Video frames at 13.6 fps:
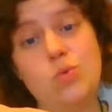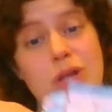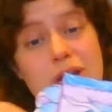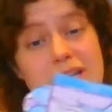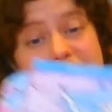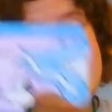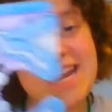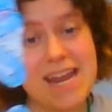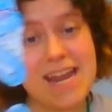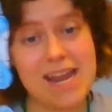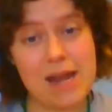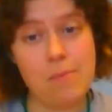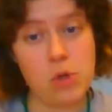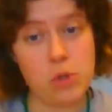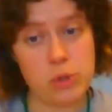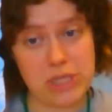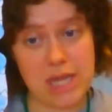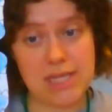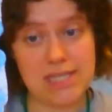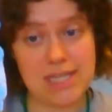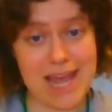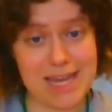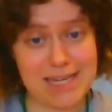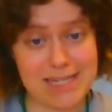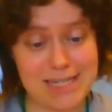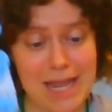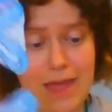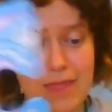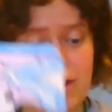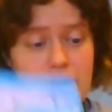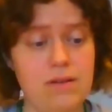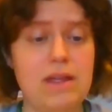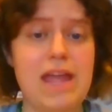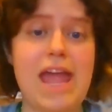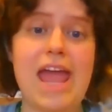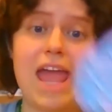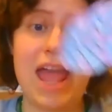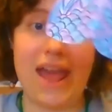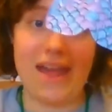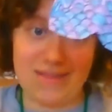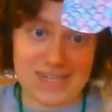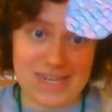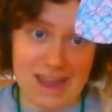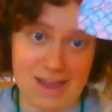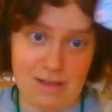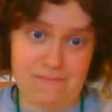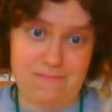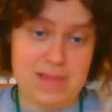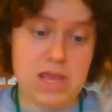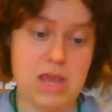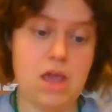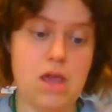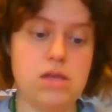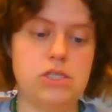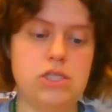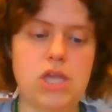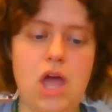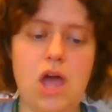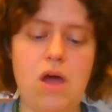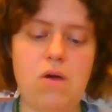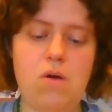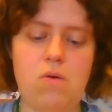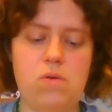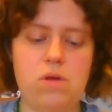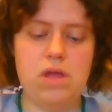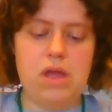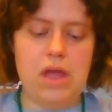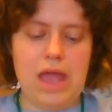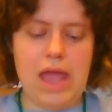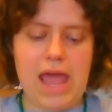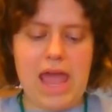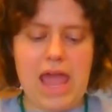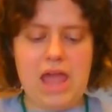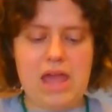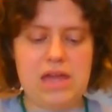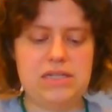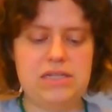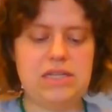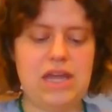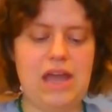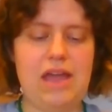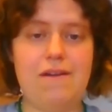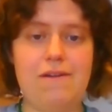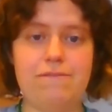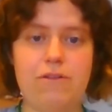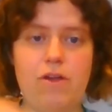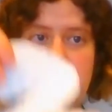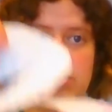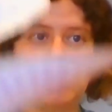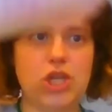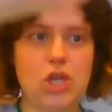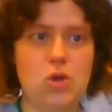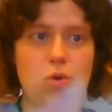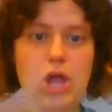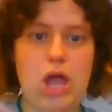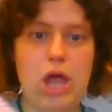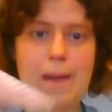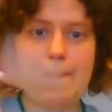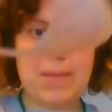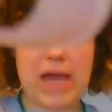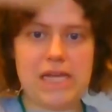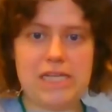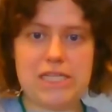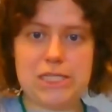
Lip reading: you will need both sides of the head together and the tail. So, and I have also cut my